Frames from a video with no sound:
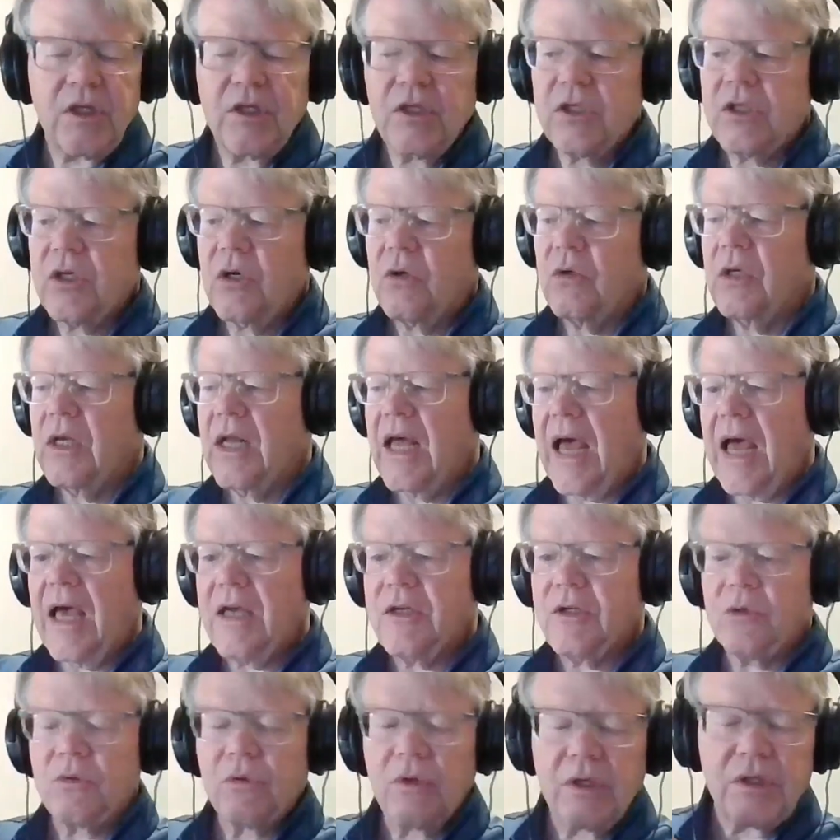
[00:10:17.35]
And so
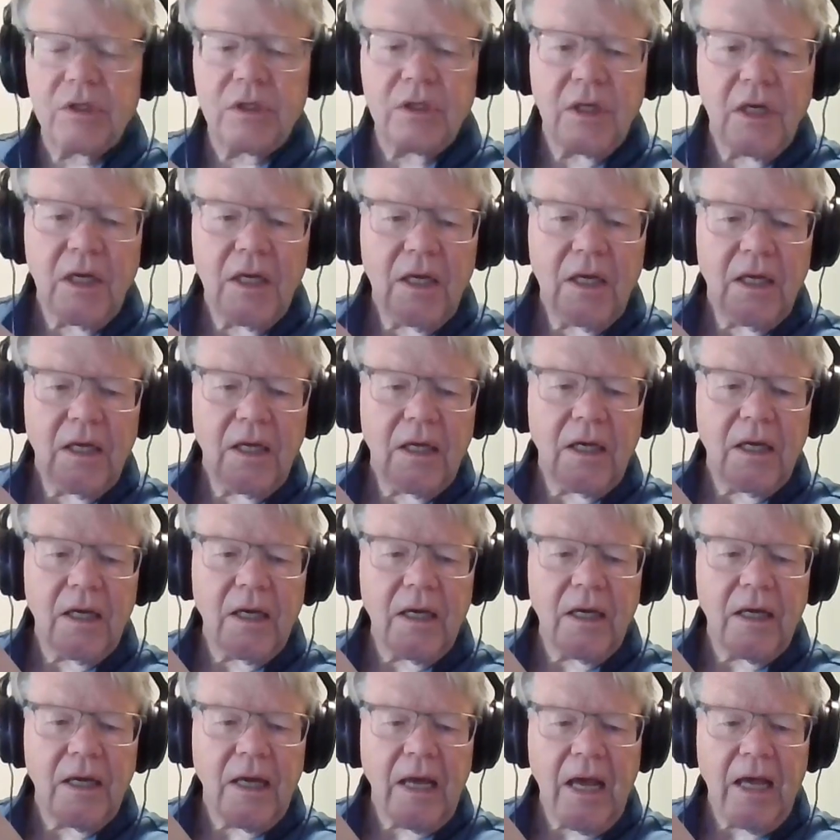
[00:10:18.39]
Lazarus
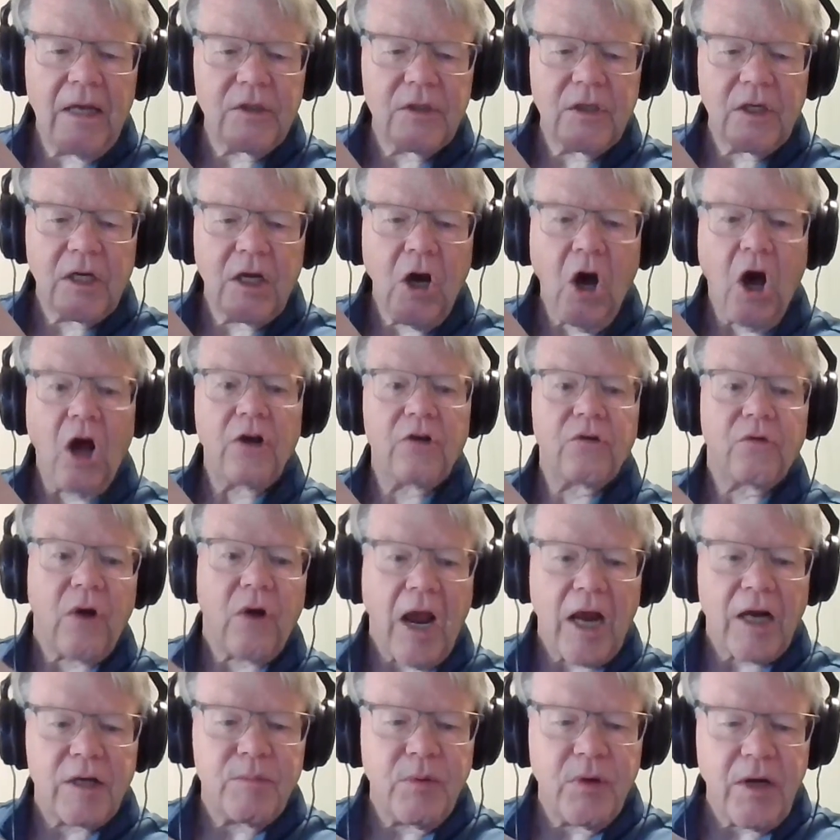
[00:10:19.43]
has a
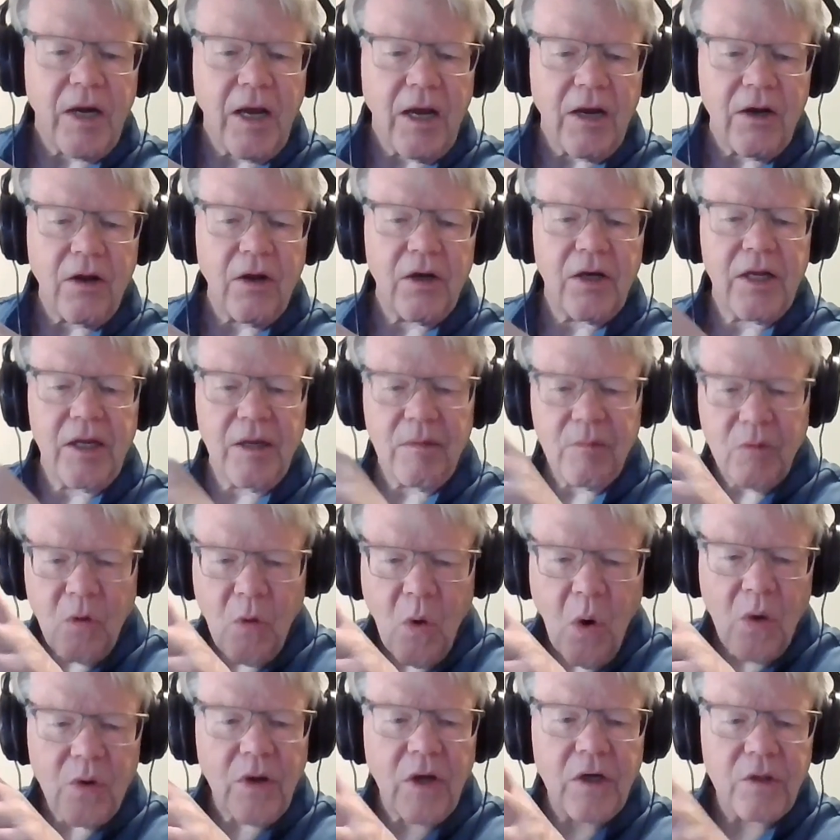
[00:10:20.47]
contract put out on him,
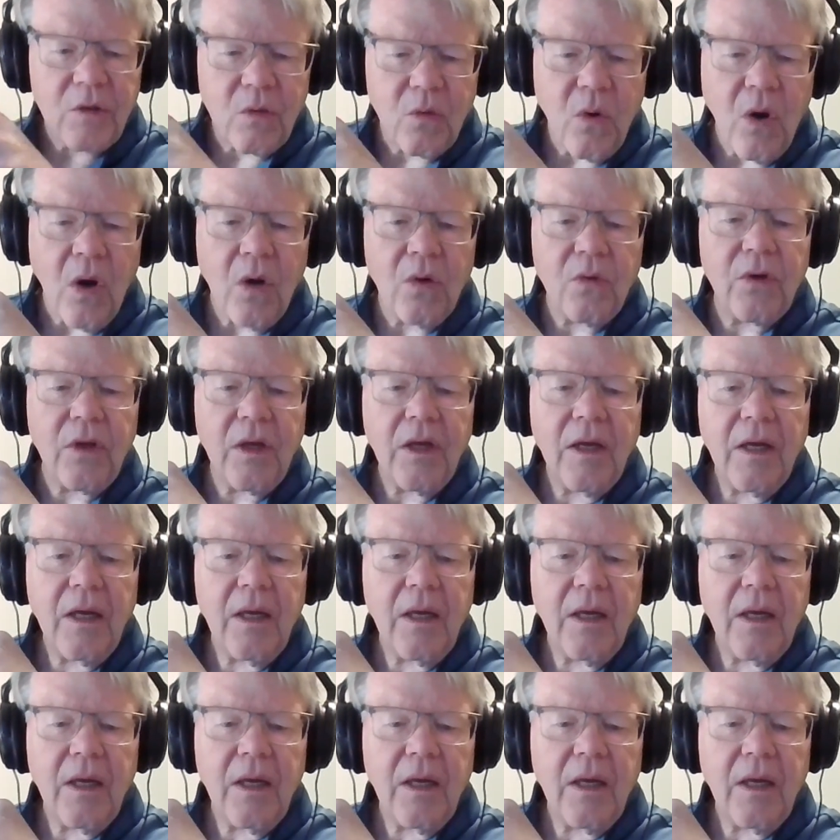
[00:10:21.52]
quote unquote.